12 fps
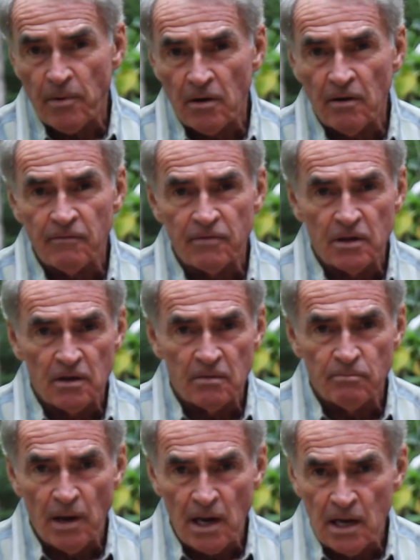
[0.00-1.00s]
of the
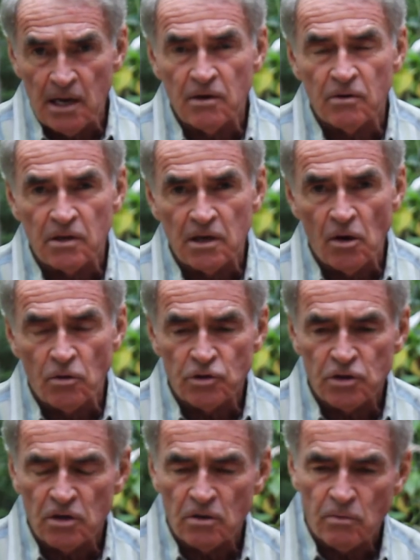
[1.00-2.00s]
bay or the
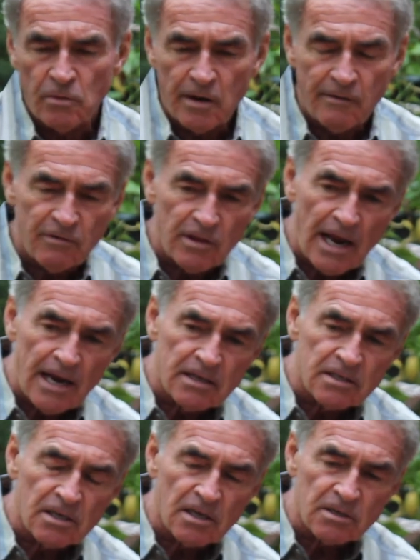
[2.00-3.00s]
ocean or wherever
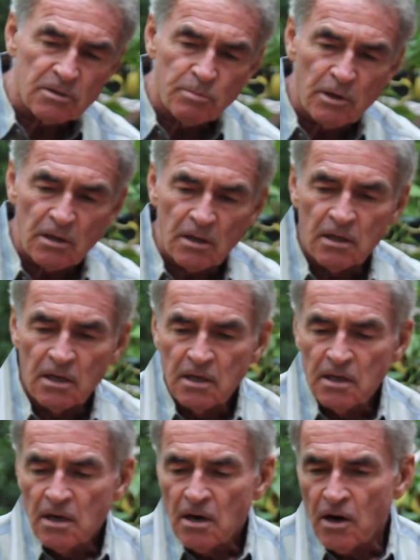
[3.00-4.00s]
that spill
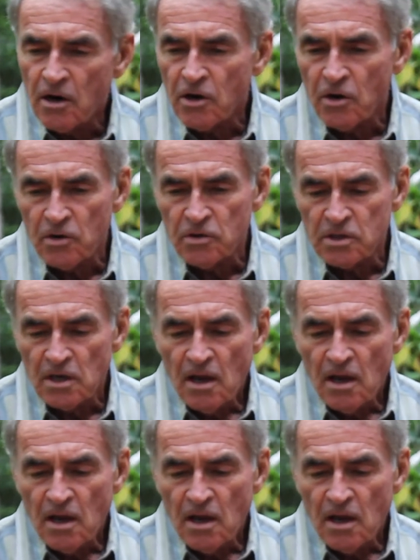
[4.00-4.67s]
occurs.